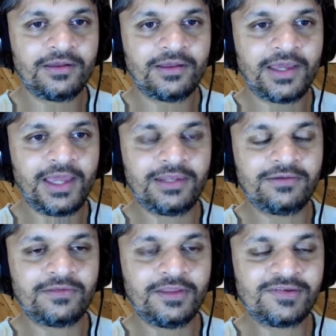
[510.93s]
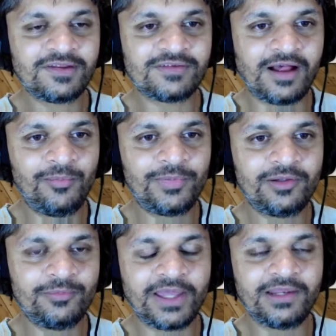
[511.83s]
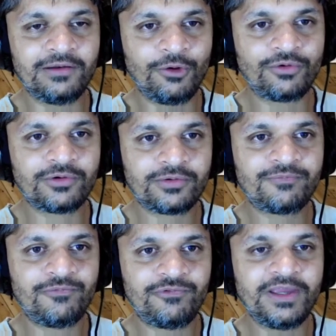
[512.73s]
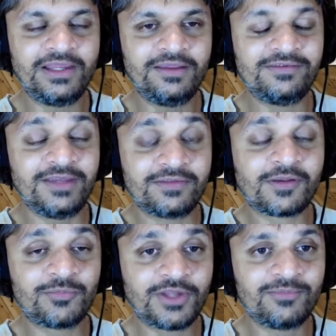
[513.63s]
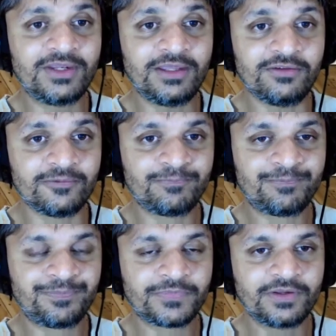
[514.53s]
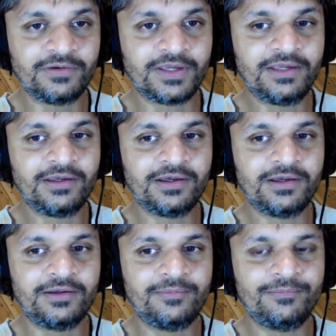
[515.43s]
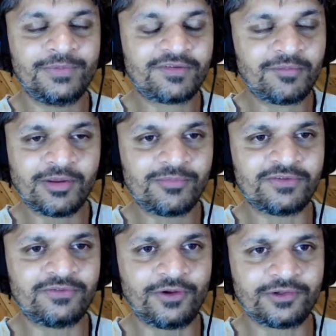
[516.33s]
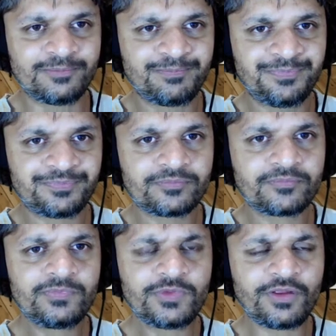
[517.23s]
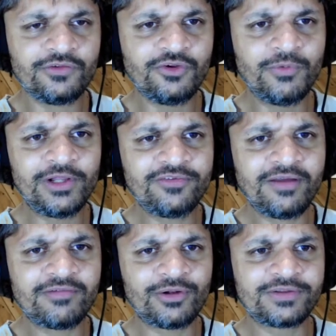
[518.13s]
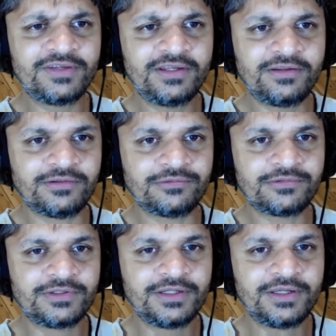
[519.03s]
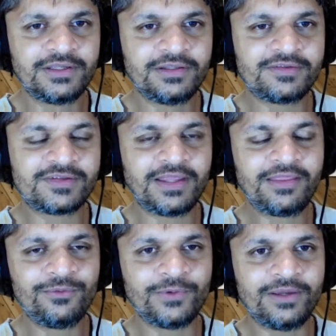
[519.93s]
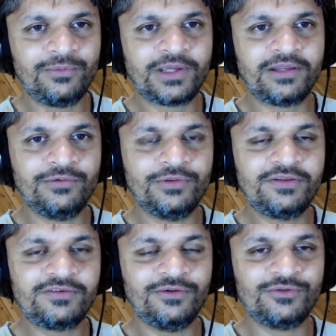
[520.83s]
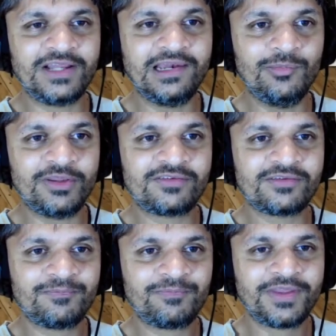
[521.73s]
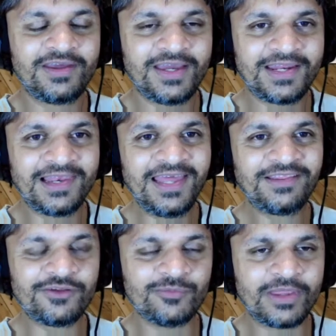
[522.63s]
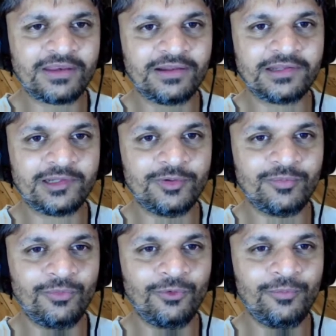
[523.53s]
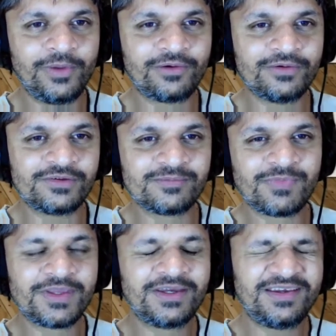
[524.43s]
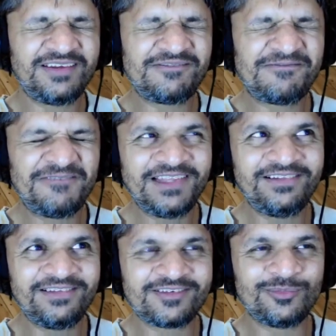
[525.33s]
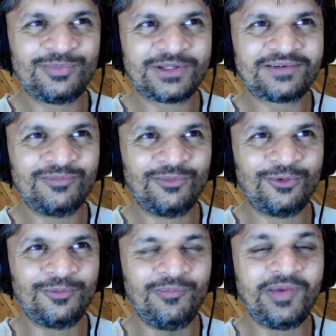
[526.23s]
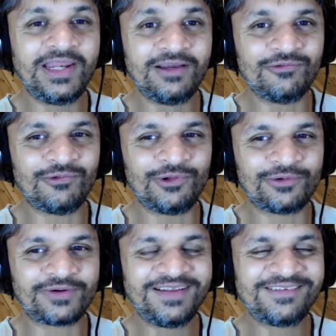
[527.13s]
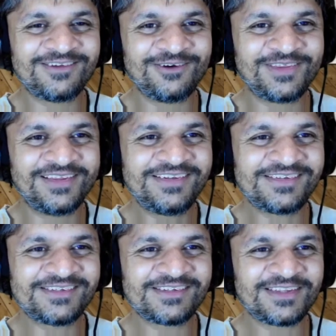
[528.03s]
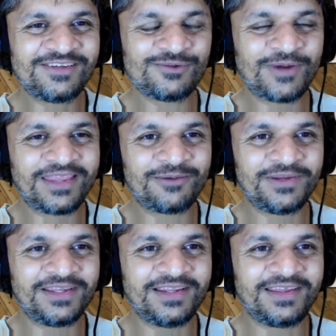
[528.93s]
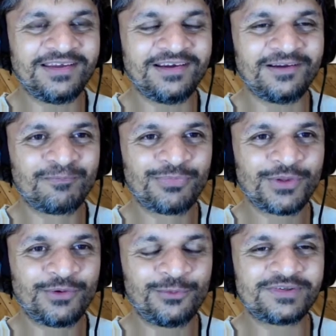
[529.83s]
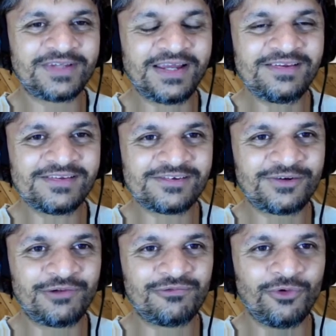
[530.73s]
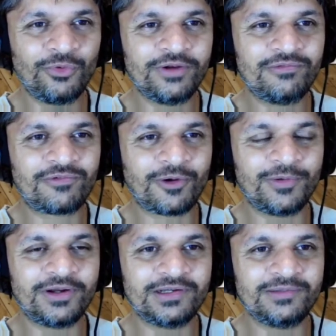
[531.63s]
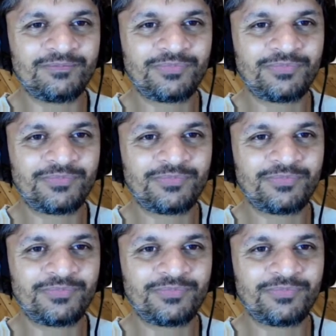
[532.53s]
and this example made it look fairly easy, and sometimes it is, okay, but sometimes it's not. So we also have an alternative. There's another way we can do this using limits, and I like this method a little bit more because it feels a bit more meaningful, right? So this way that we did here was nice and straightforward from a